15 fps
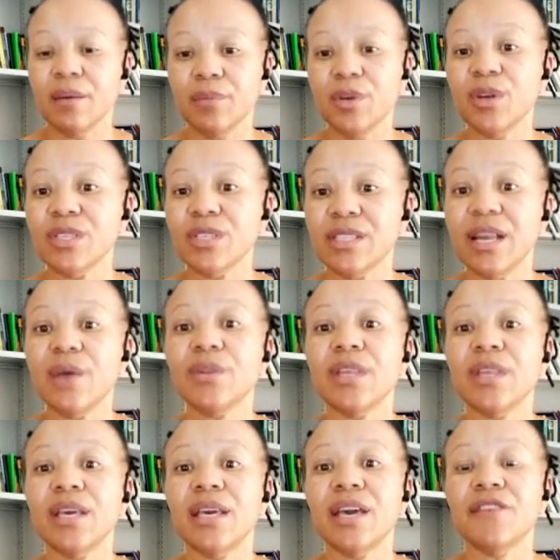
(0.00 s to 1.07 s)
because now
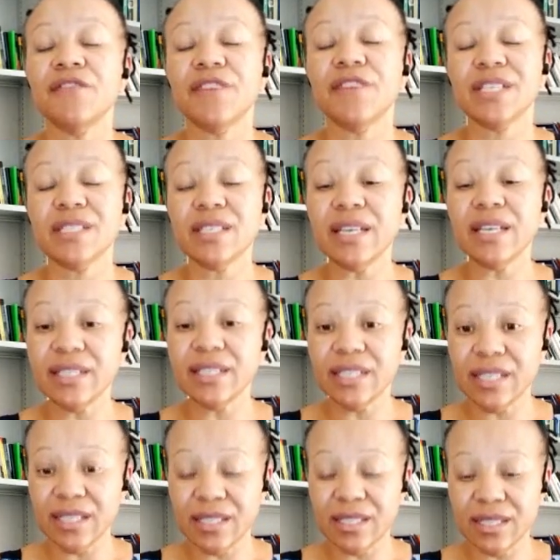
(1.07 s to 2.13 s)
they have
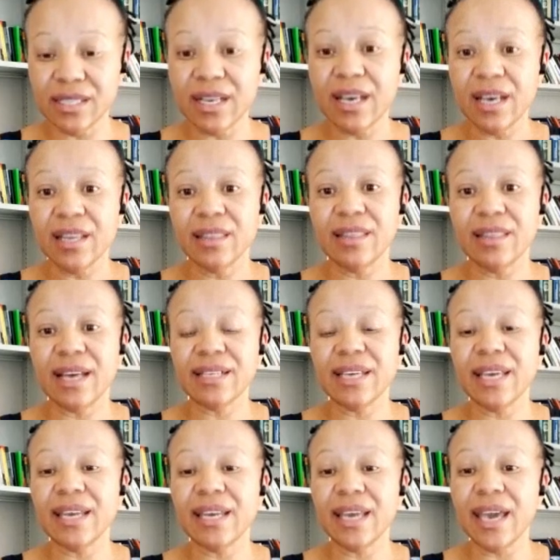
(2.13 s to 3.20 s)
facilities that
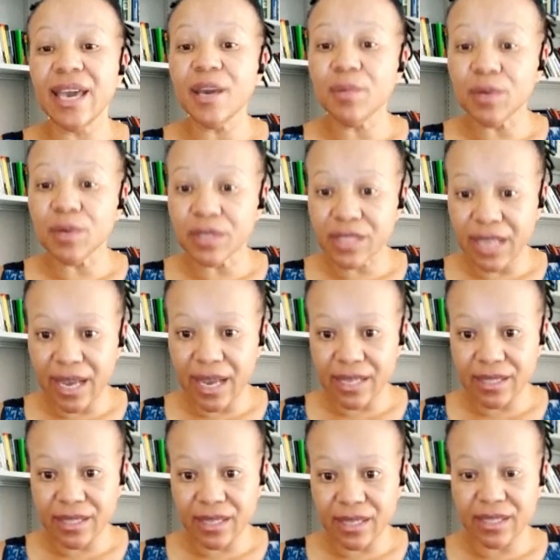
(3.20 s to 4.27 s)
enables us
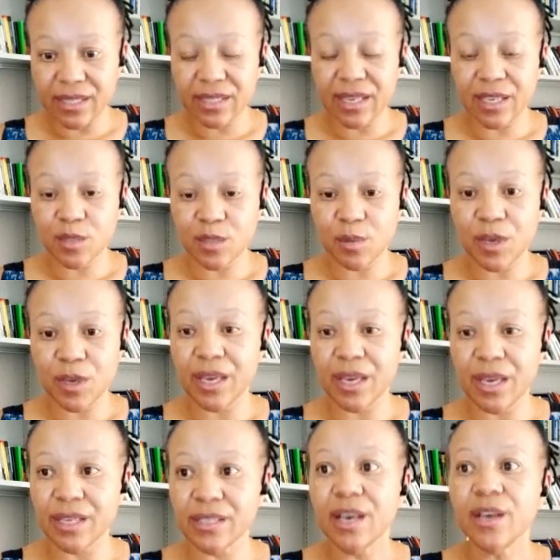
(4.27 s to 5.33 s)
as
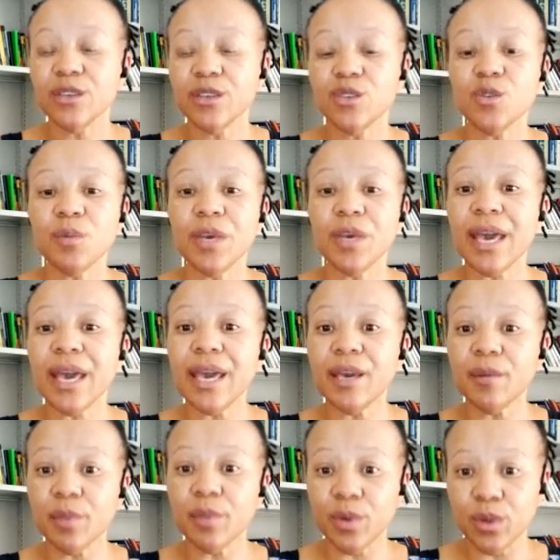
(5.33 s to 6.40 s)
taxpayers to be
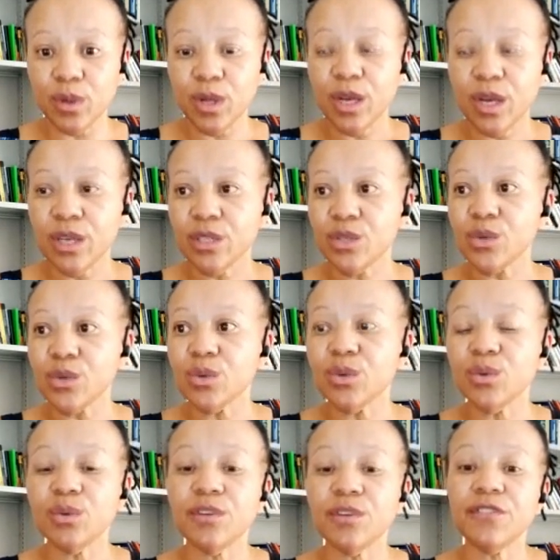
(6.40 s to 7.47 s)
able
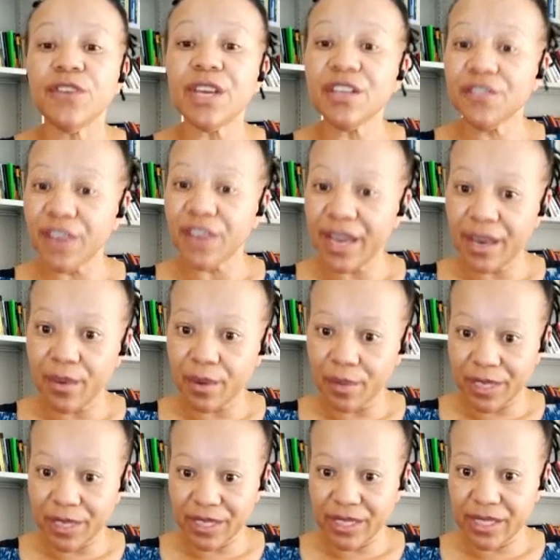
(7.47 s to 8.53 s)
to verify our
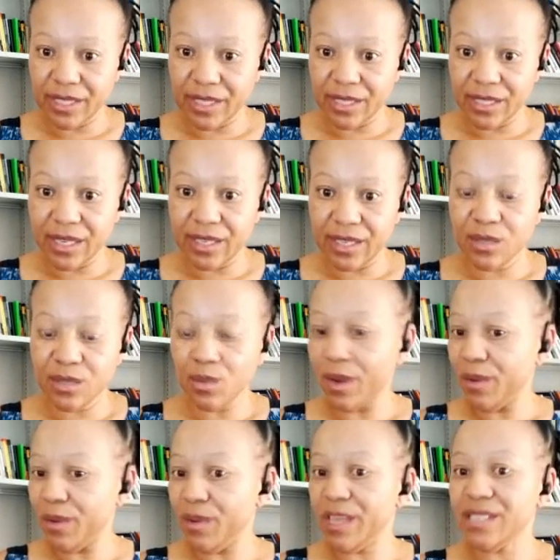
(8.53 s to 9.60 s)
banking details
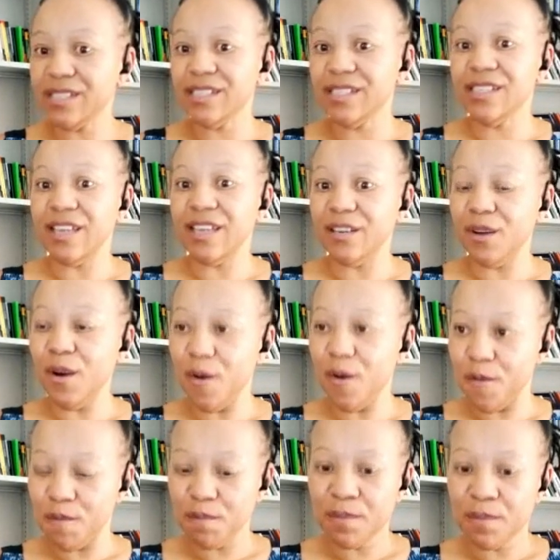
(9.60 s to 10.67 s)
while we are sitting at
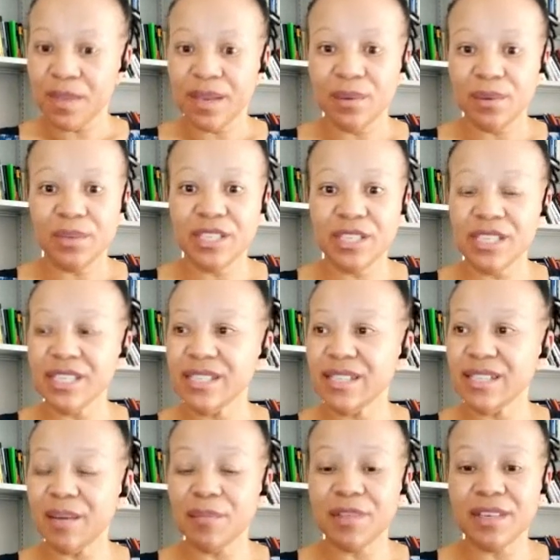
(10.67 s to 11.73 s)
home, which is
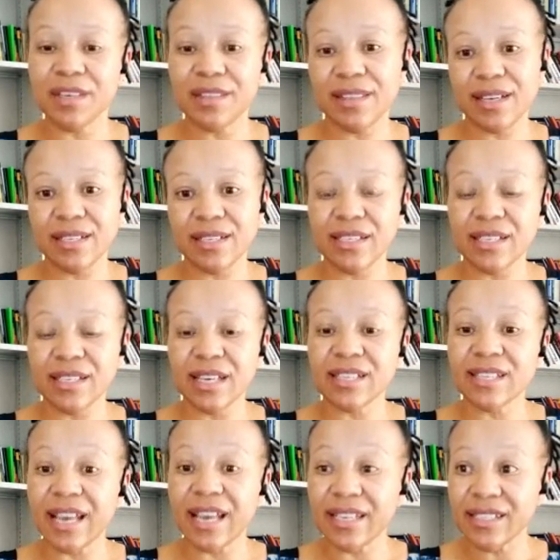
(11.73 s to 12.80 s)
something that is
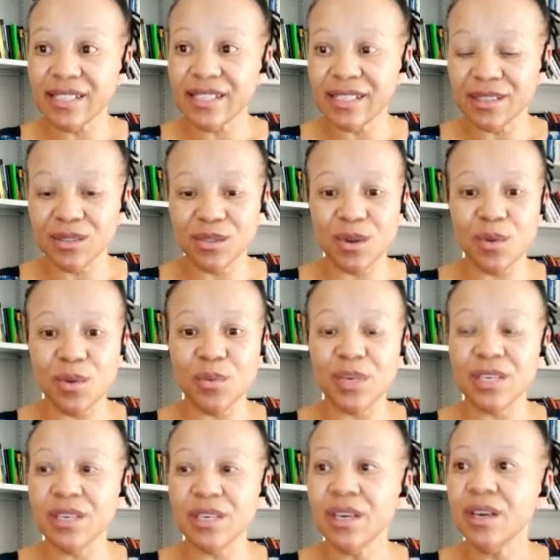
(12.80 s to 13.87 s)
exciting. So
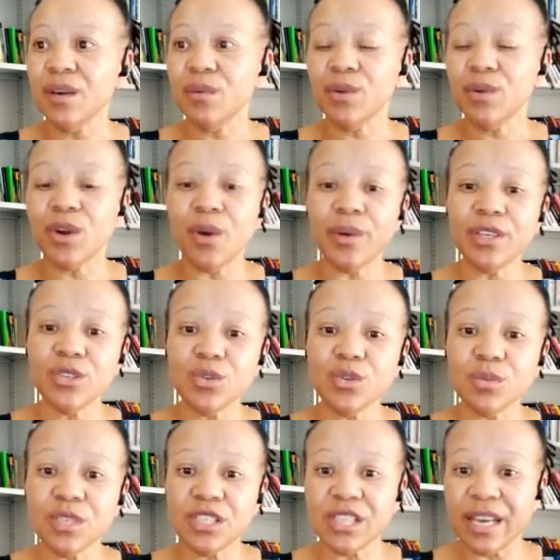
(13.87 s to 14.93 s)
we're going to
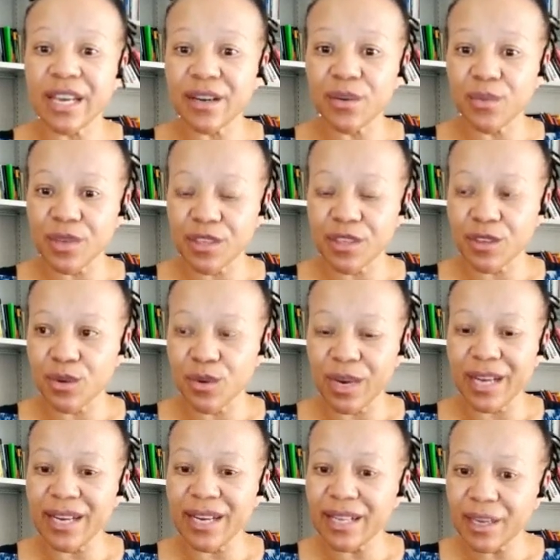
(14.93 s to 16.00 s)
be sharing with you
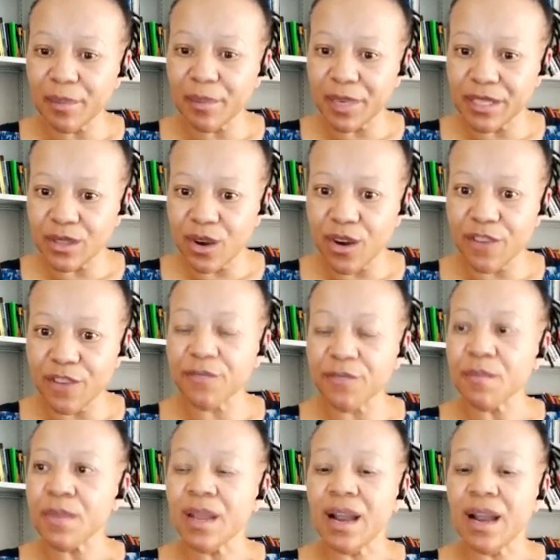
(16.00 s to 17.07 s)
a little bit of
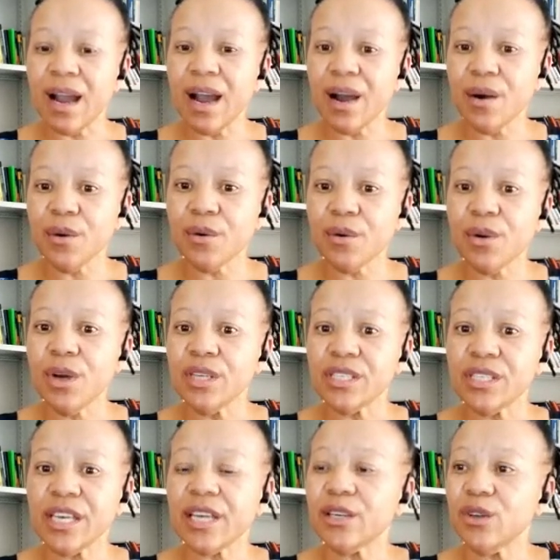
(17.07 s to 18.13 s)
how
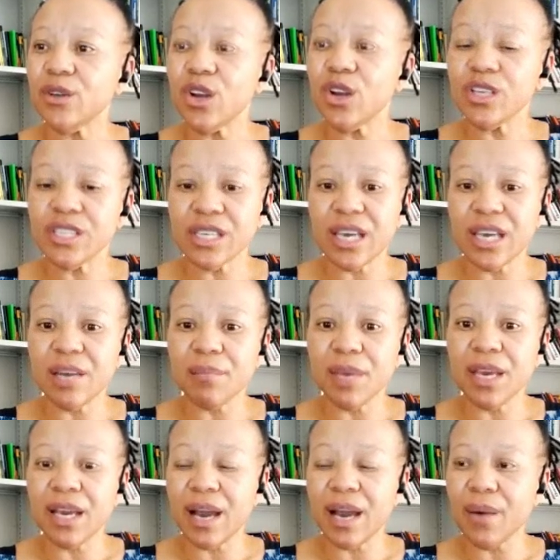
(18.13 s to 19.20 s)
technology can
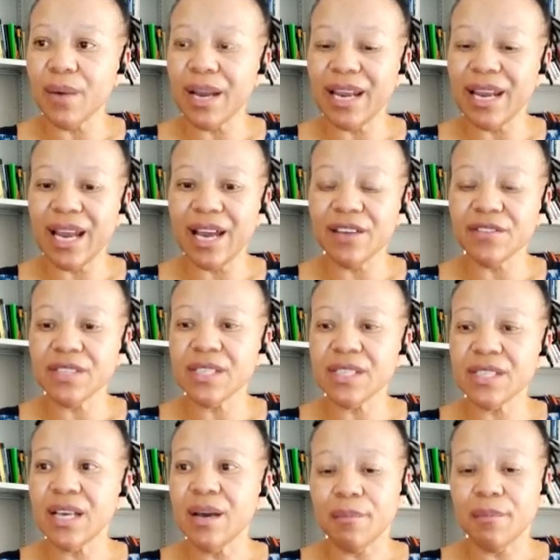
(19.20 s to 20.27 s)
make our lives
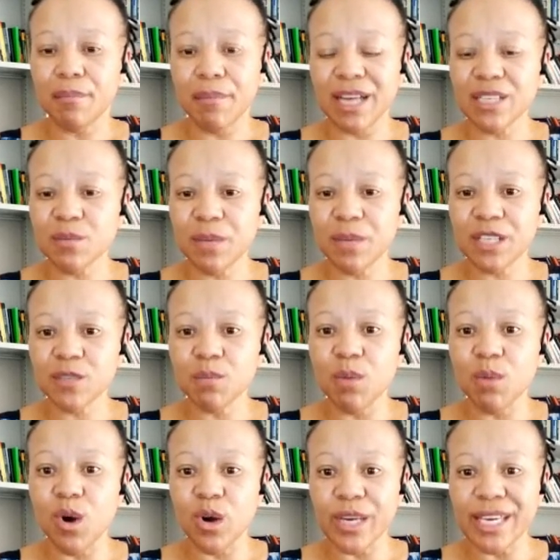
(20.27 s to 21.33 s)
much, much
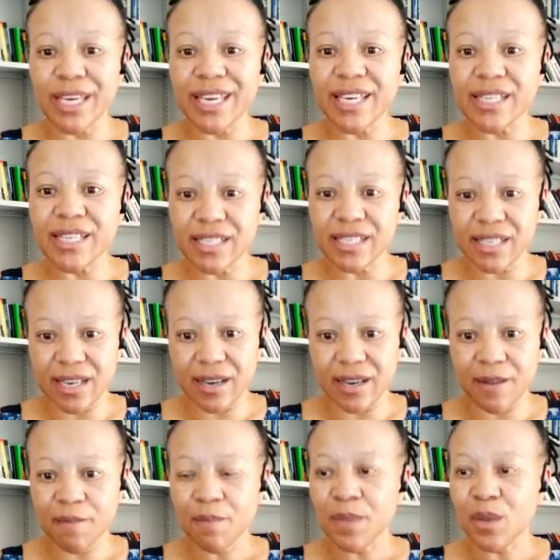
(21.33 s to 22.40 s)
more easier
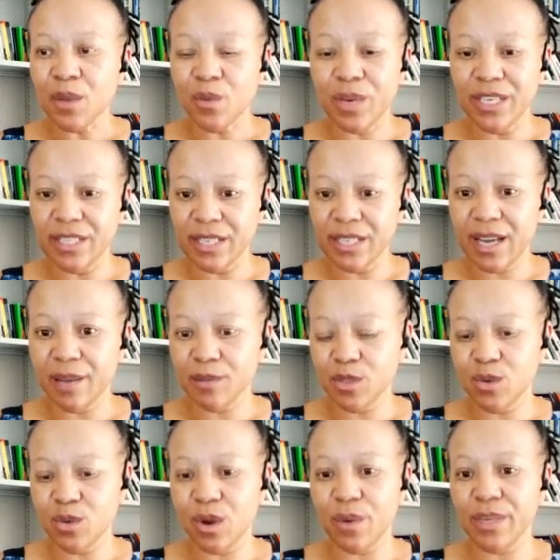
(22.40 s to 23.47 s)
when it comes
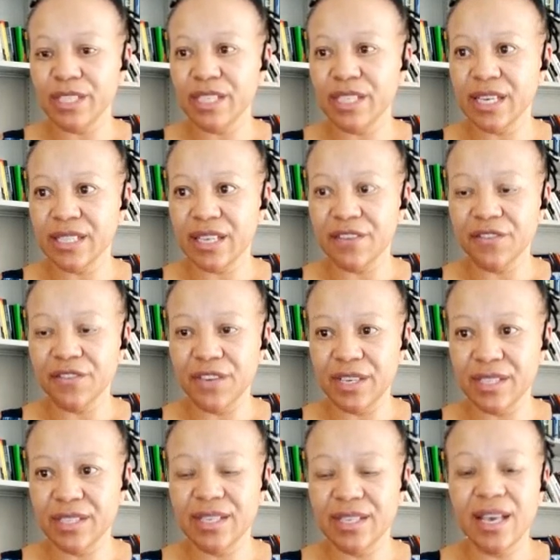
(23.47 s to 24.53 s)
to our tax affairs.